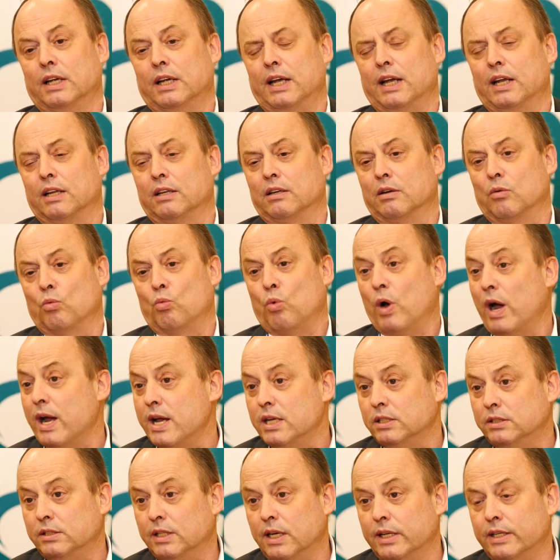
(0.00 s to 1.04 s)
And why
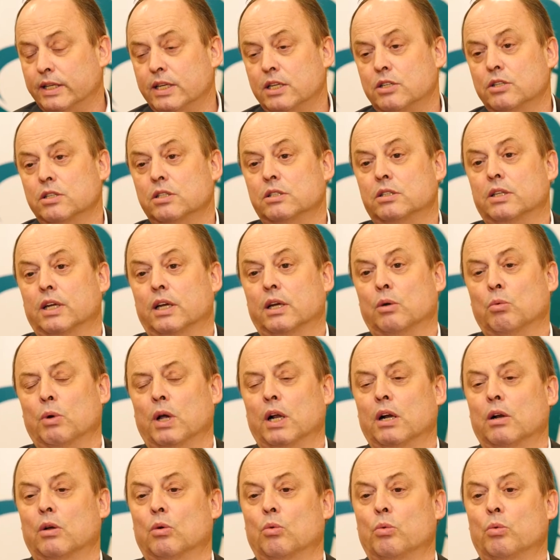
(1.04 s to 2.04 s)
is that interesting? Well,